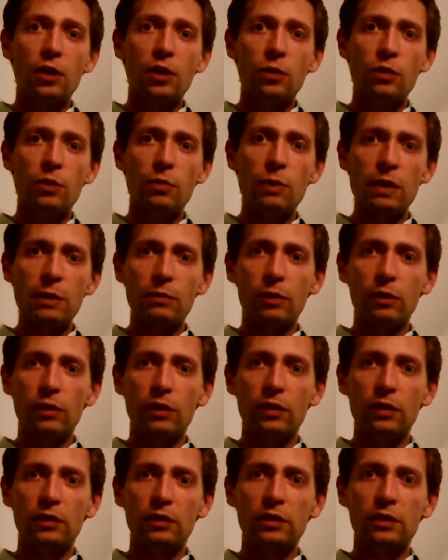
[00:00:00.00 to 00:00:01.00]
Who are the people
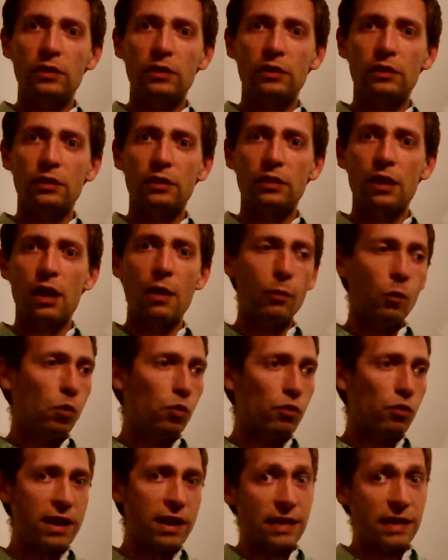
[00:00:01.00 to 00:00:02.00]
that I'm
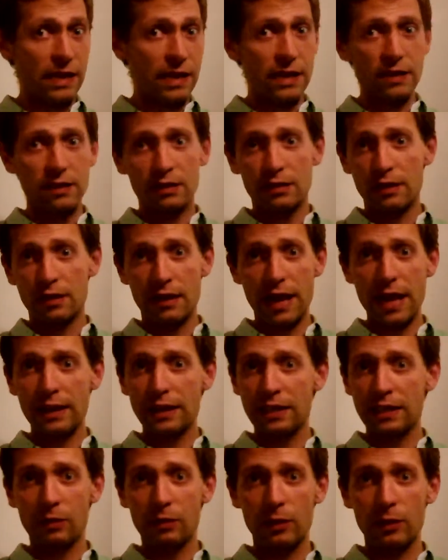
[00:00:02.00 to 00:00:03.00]
already
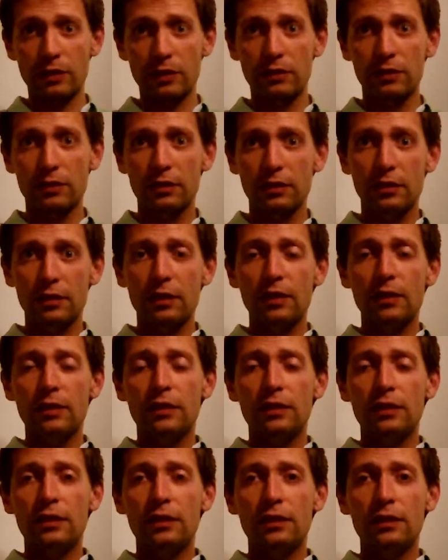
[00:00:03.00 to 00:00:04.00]
connected with
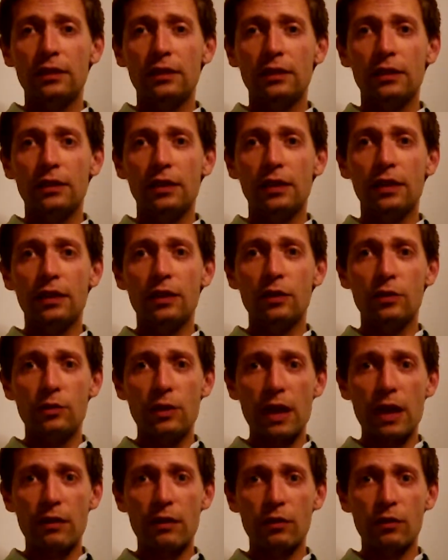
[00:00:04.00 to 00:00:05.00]
and who
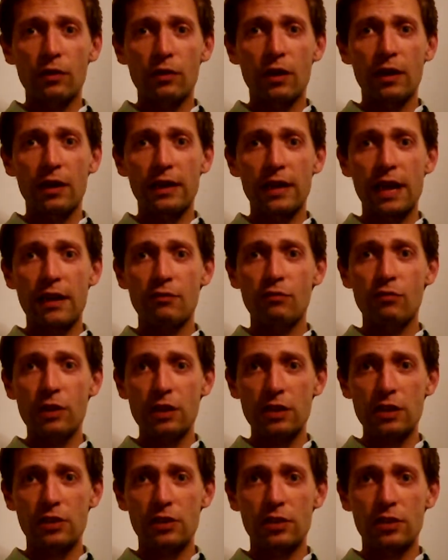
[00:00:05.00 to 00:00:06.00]
therefore I can
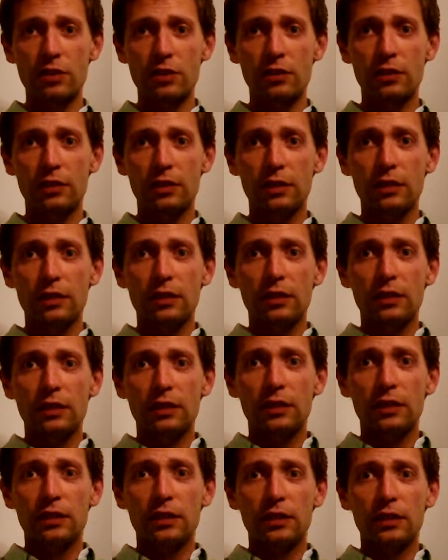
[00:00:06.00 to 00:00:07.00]
reach?
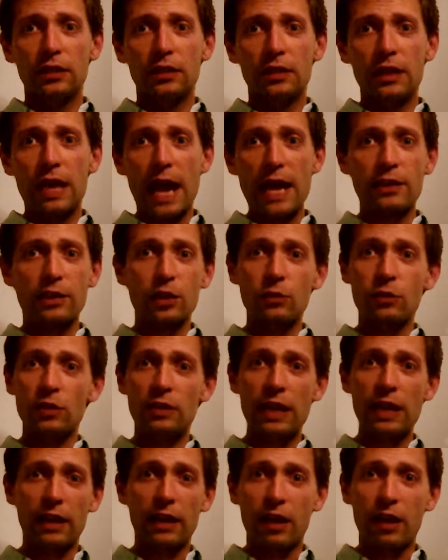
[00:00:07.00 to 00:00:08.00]
And so
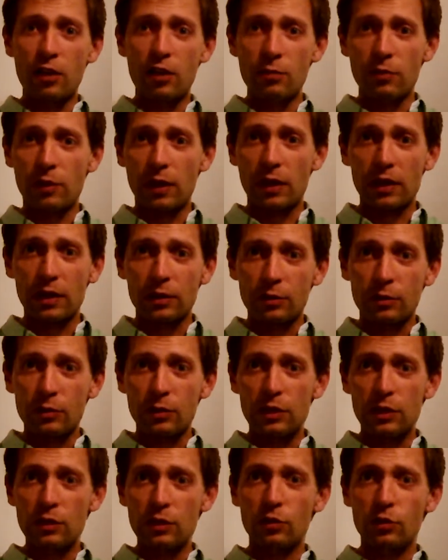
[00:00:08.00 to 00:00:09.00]
today I hope
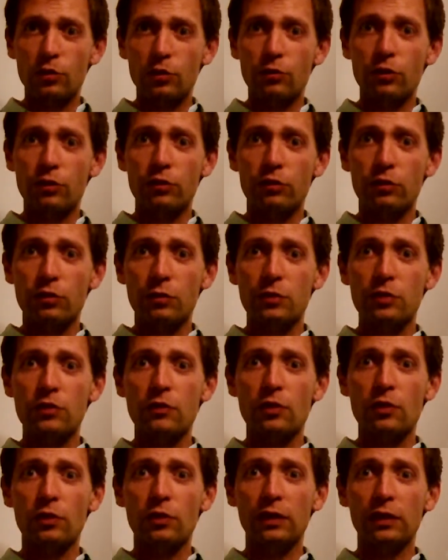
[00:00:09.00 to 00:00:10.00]
within your growth groups
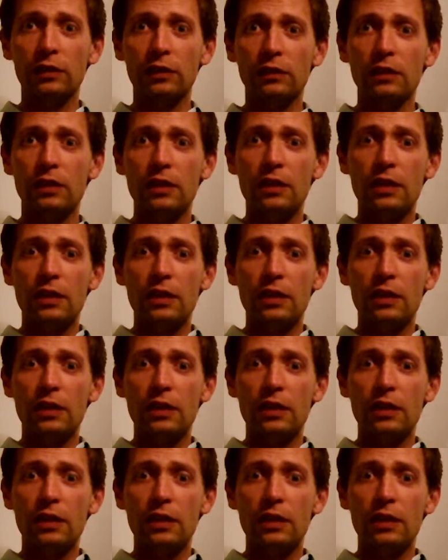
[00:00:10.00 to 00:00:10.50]
you've got little